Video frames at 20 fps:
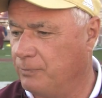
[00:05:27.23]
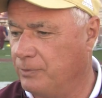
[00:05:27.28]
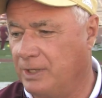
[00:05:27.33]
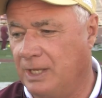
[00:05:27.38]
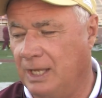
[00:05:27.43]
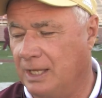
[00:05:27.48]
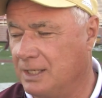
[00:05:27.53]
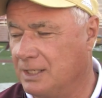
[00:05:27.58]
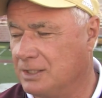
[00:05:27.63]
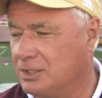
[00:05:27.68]

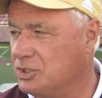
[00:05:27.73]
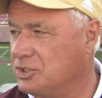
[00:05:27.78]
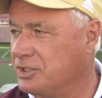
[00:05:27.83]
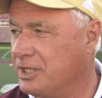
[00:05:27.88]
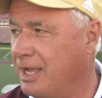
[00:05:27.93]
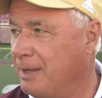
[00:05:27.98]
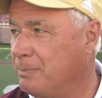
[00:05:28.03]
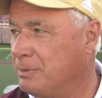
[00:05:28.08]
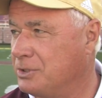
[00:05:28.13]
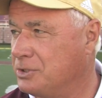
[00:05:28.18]
Can't get the
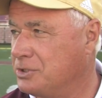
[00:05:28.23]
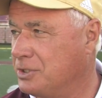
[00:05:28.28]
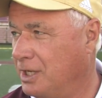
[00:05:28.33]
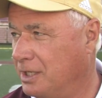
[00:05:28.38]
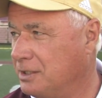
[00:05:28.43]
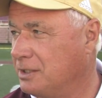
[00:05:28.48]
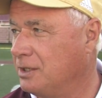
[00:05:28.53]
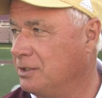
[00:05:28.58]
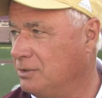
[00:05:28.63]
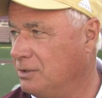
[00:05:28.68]
snap in the
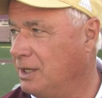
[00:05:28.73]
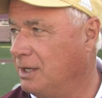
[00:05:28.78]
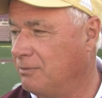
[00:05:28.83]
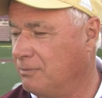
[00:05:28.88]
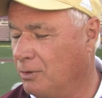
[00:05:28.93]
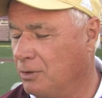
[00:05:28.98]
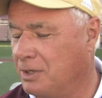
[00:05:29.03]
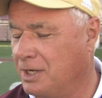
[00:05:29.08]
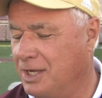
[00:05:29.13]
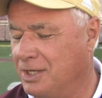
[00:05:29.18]
shotgun. You
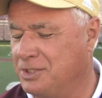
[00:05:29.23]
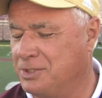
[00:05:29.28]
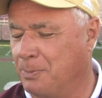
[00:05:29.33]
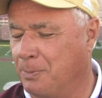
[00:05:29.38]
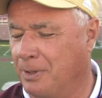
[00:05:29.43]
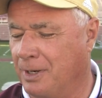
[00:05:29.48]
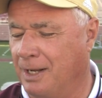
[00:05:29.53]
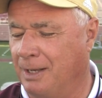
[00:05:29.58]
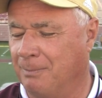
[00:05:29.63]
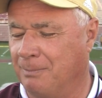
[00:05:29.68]
have all kinds
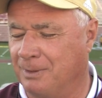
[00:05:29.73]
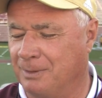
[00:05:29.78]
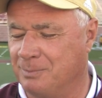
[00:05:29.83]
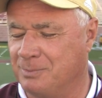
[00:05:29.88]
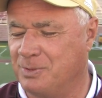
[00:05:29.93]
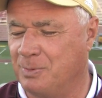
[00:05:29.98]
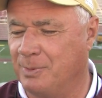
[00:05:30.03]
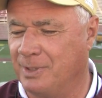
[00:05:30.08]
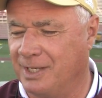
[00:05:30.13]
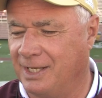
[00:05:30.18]
of
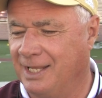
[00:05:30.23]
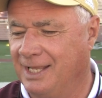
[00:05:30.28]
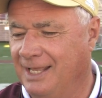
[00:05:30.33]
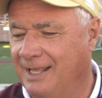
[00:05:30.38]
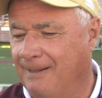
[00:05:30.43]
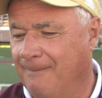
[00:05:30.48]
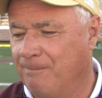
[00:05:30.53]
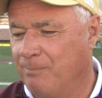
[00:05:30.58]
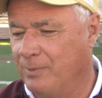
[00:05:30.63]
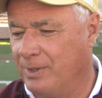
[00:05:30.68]
problems. But
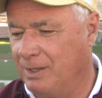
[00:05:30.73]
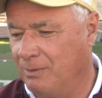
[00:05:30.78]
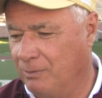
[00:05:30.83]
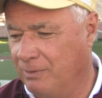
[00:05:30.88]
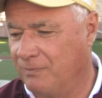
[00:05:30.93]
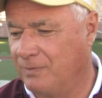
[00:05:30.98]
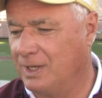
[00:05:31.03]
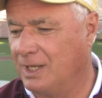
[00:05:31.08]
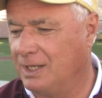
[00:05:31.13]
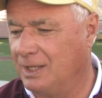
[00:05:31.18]

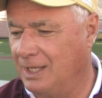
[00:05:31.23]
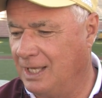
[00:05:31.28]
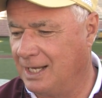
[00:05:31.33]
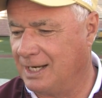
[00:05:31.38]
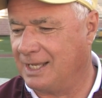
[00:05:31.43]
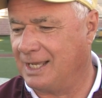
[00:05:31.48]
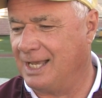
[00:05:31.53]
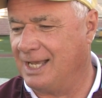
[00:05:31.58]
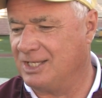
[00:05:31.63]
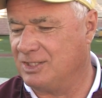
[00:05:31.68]
we've got a
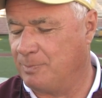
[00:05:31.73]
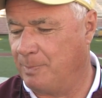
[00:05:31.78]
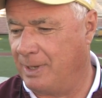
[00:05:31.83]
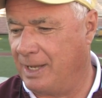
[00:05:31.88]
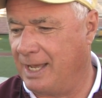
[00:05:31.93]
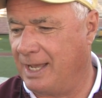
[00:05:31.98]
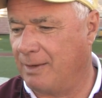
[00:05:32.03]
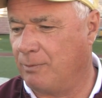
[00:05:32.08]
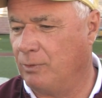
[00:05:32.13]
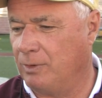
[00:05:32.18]
lot of guys
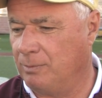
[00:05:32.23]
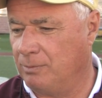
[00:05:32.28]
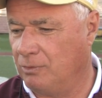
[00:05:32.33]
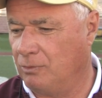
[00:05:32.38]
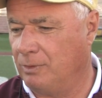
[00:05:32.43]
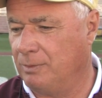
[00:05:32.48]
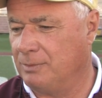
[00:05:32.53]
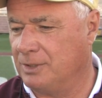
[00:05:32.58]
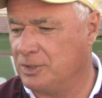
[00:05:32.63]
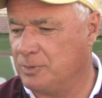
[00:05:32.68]
back.
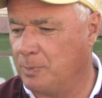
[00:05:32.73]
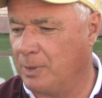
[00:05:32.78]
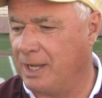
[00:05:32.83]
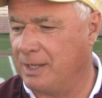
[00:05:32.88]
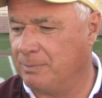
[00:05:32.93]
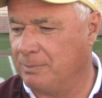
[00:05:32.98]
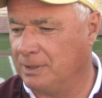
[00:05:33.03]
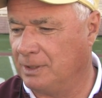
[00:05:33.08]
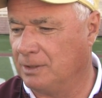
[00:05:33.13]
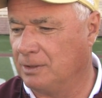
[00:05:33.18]
We miss
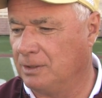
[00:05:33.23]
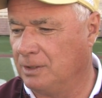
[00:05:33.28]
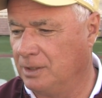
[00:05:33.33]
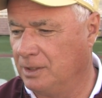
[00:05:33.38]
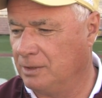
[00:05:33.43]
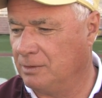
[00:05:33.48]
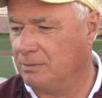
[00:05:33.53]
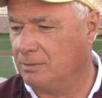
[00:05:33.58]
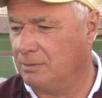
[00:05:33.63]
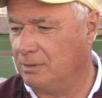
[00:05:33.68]
Brad Miller a
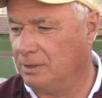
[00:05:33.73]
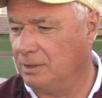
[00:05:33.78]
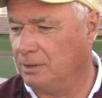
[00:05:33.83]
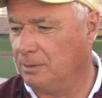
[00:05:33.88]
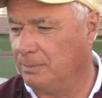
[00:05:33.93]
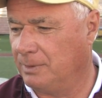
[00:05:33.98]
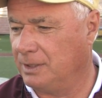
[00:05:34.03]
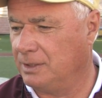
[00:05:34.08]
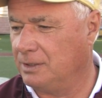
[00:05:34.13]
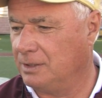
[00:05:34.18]

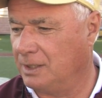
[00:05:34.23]
little bit.